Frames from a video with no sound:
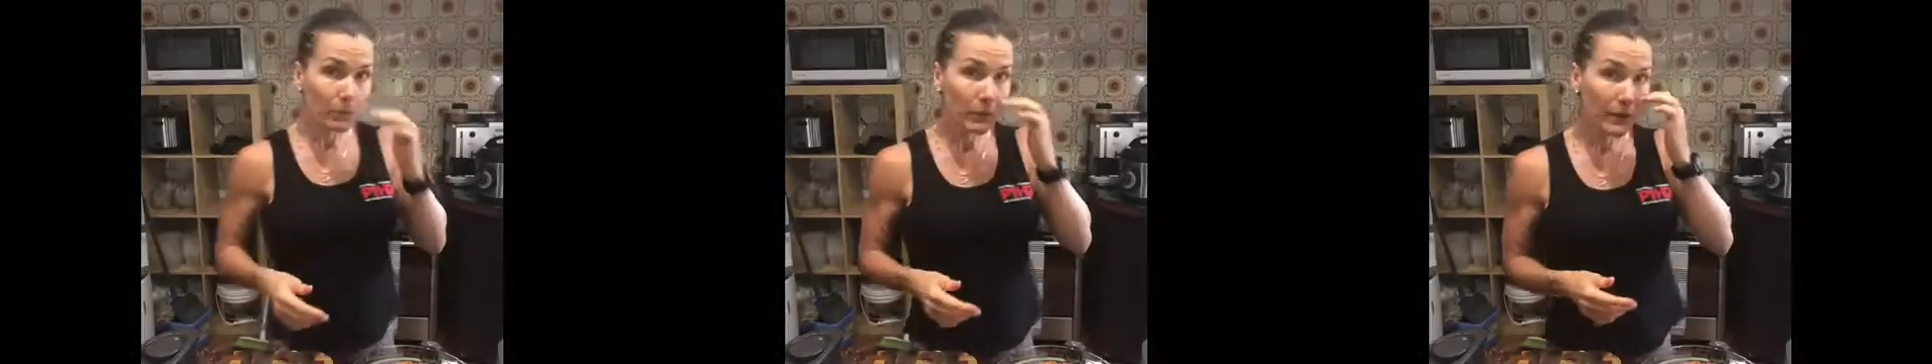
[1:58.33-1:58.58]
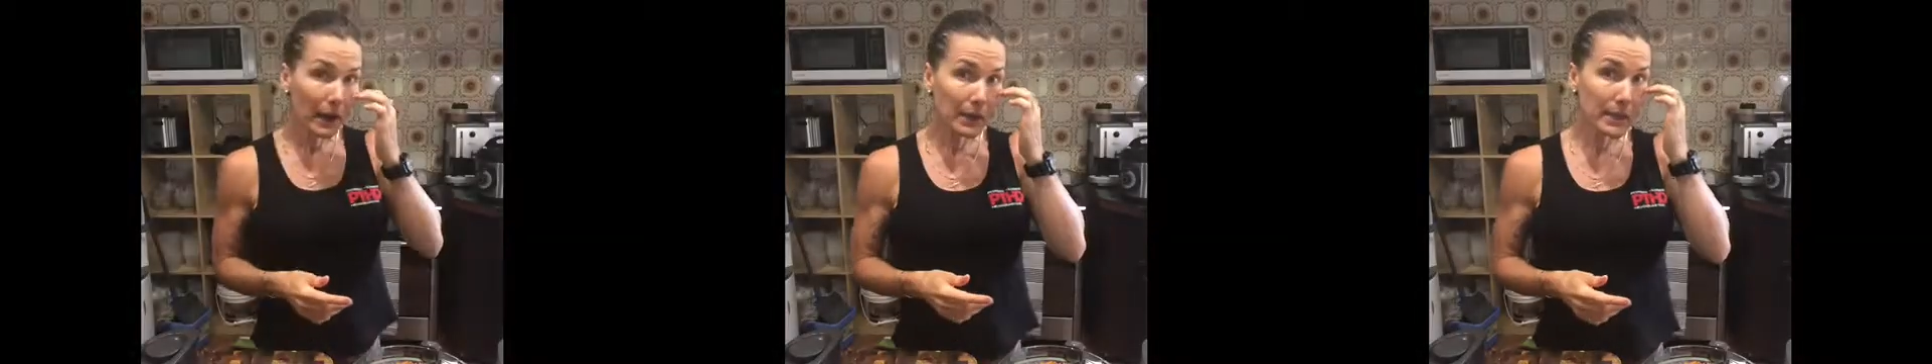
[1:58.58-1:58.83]

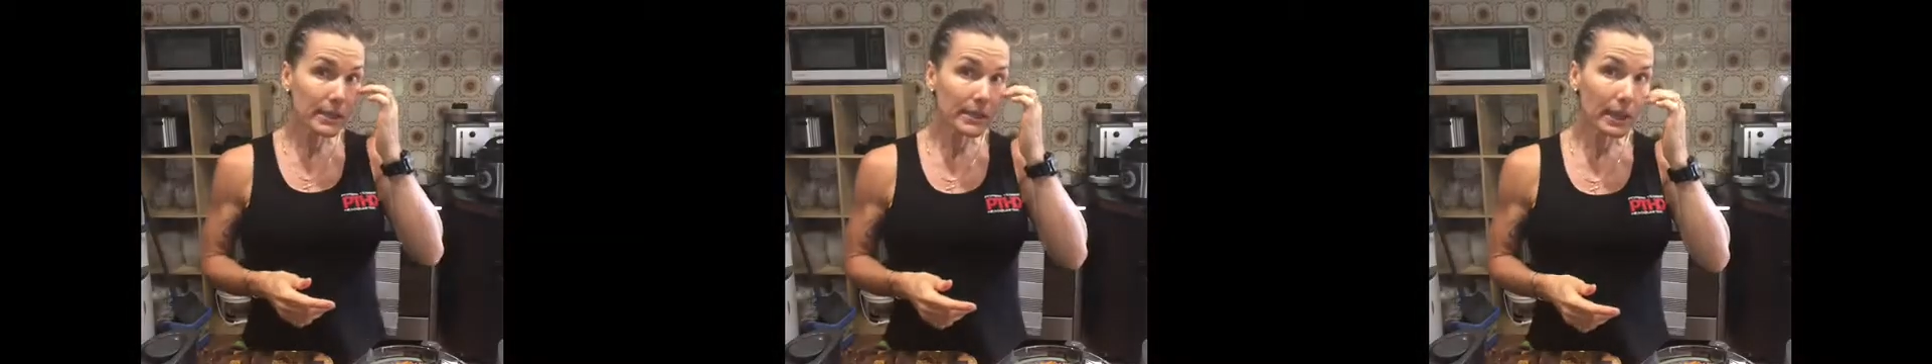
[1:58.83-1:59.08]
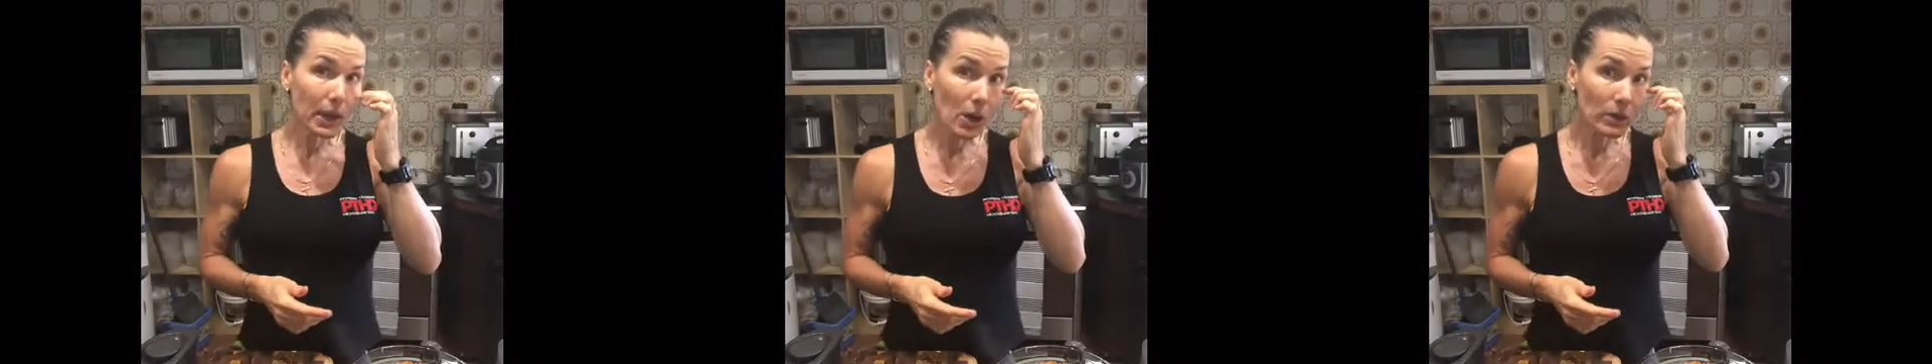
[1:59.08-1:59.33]
With onions,
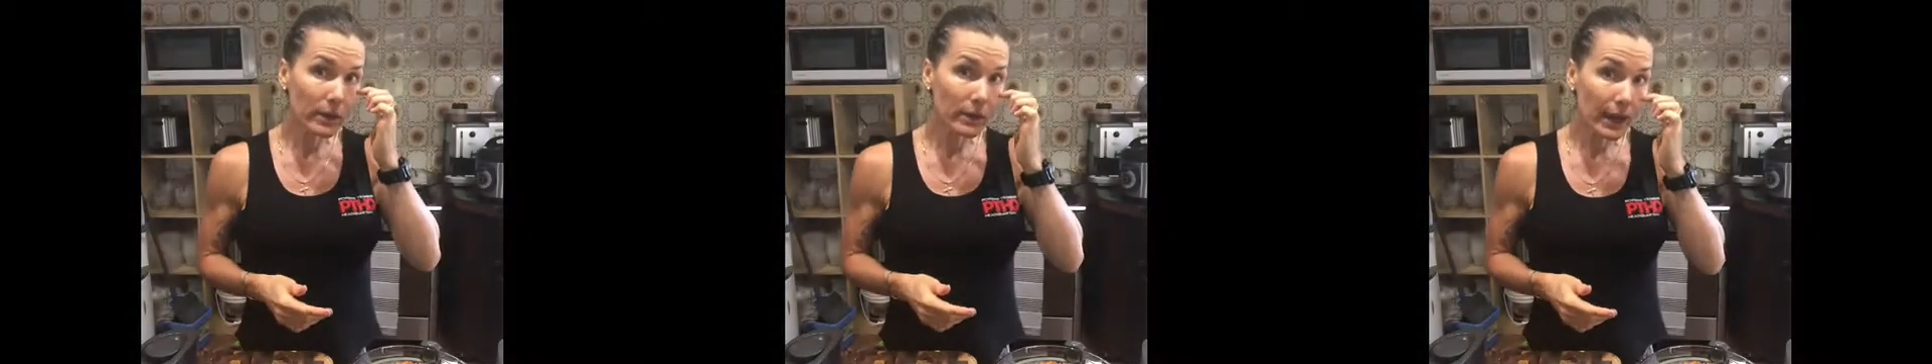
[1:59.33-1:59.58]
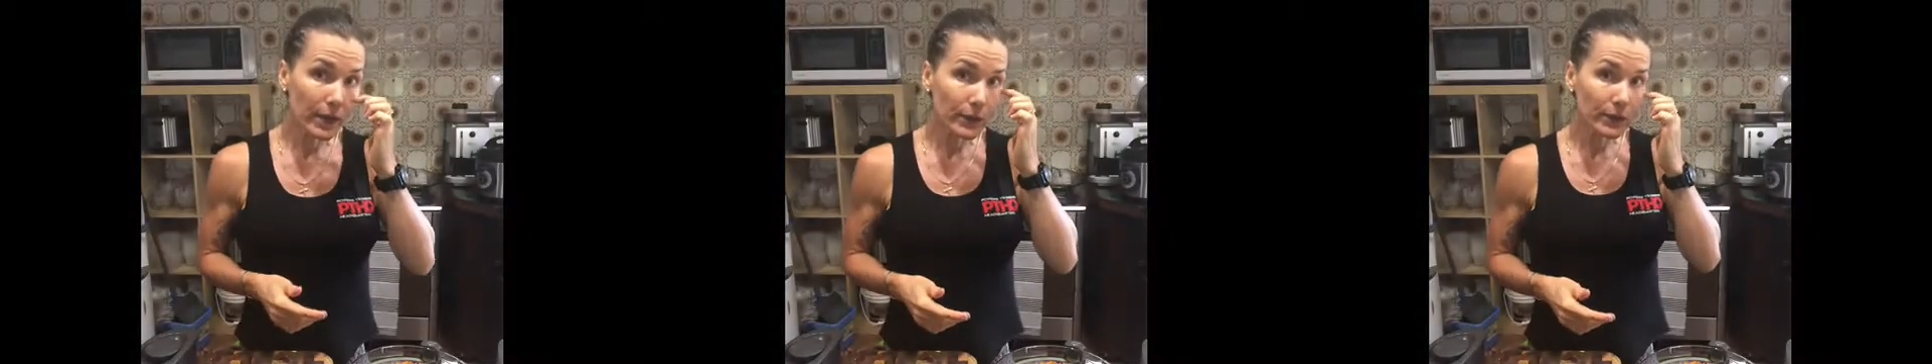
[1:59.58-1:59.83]
the longer
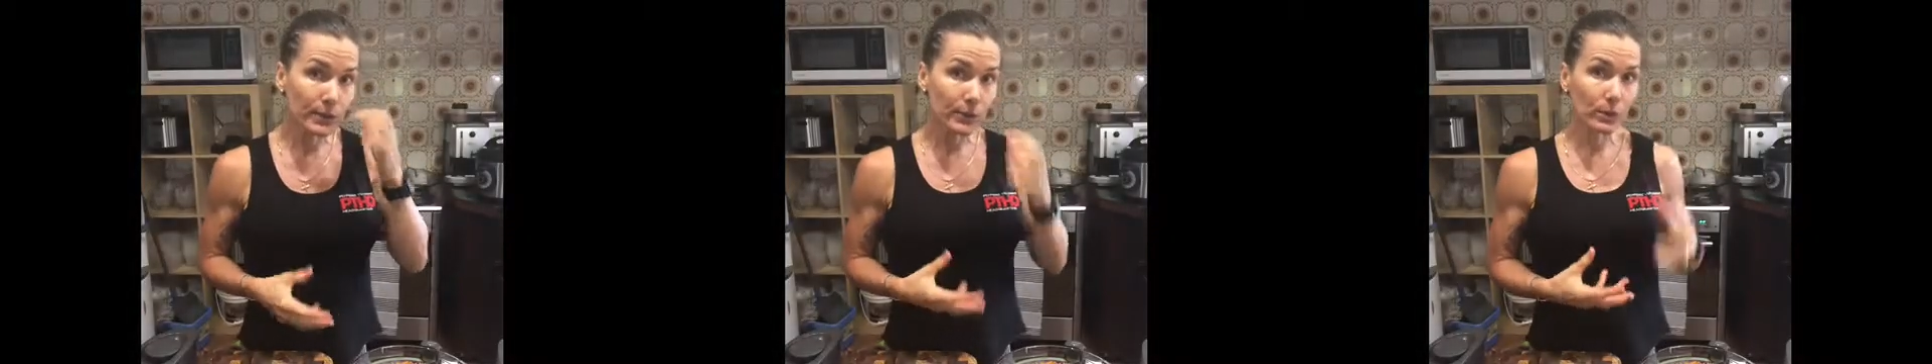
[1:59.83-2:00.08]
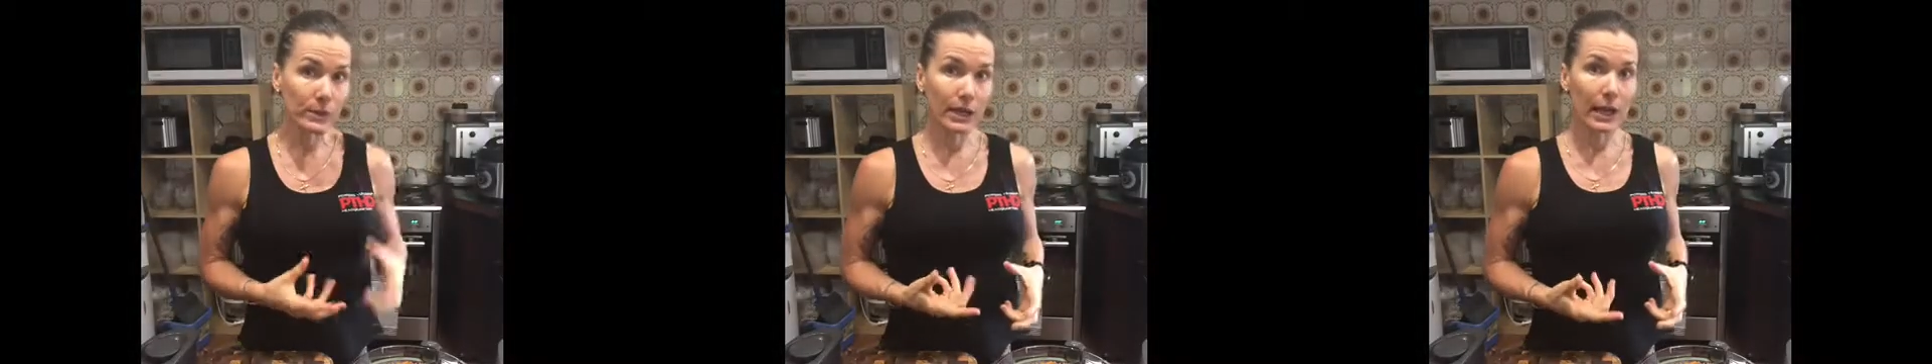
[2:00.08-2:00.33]
that you
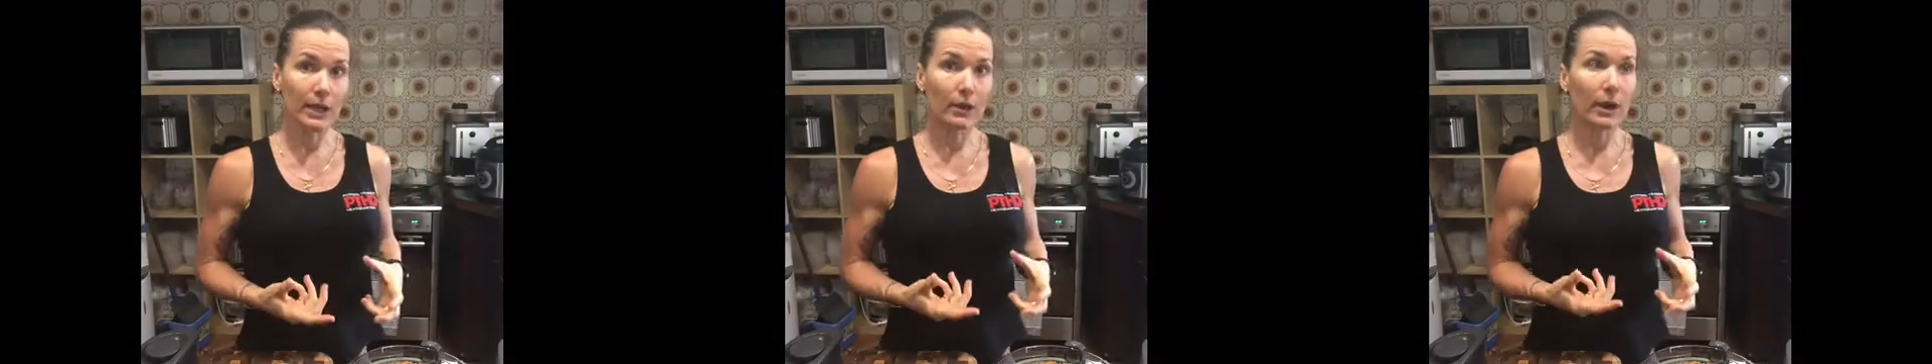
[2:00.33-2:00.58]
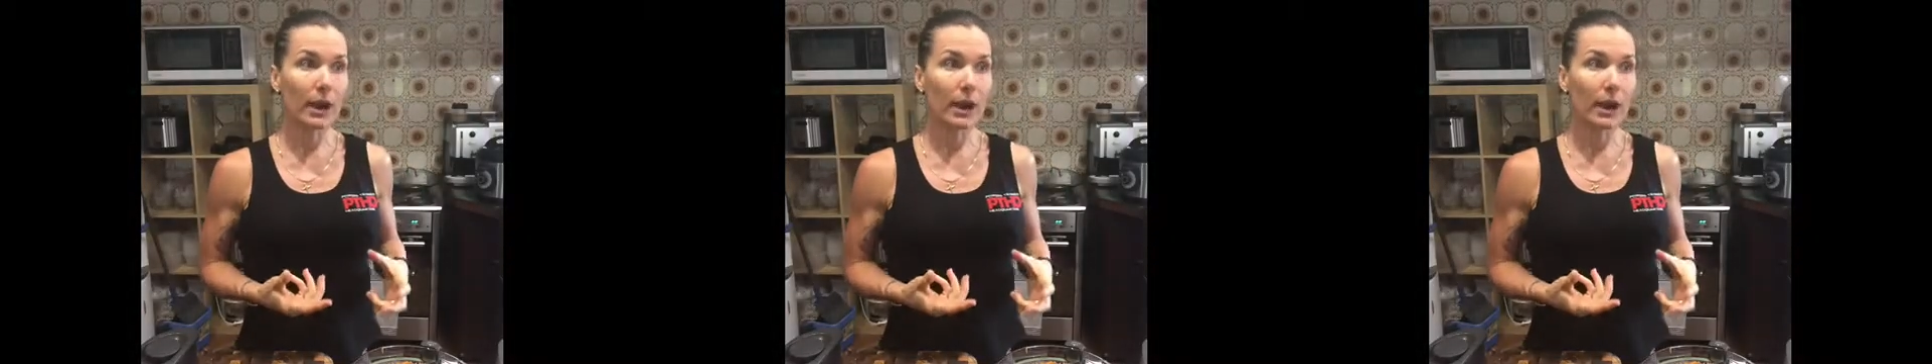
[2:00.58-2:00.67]
saute your